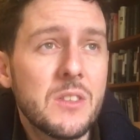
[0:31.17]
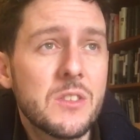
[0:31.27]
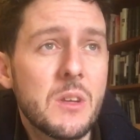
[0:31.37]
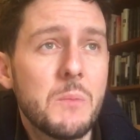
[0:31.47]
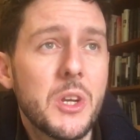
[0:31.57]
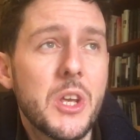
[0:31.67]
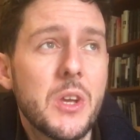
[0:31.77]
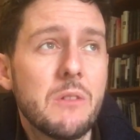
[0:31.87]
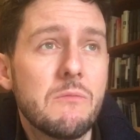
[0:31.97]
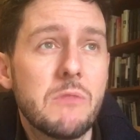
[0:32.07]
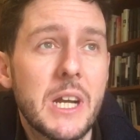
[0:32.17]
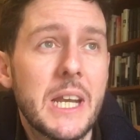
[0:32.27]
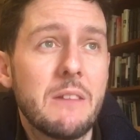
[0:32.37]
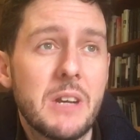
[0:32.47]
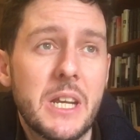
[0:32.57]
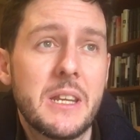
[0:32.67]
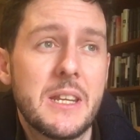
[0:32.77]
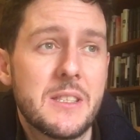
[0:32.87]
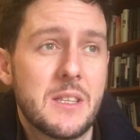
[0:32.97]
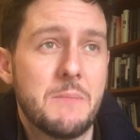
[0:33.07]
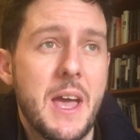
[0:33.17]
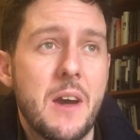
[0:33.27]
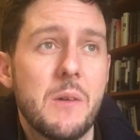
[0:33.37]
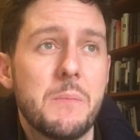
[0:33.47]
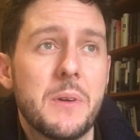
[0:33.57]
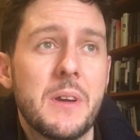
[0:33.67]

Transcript: Someone who really, really needs some help,